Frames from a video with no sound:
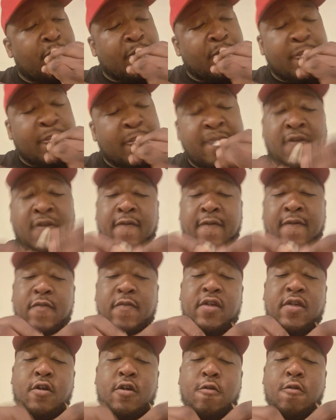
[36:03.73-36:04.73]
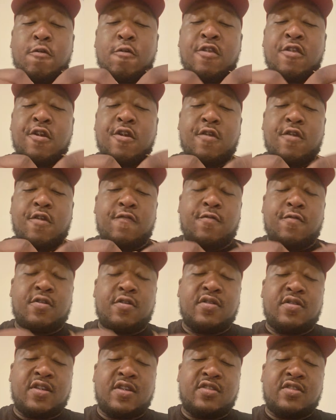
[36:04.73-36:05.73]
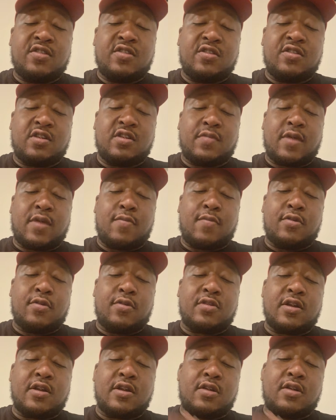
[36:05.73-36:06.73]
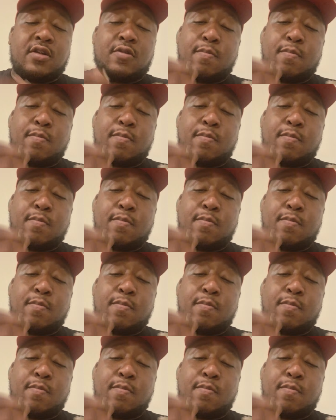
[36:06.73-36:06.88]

I'm gonna wait a whole year for the next season to come out, most likely.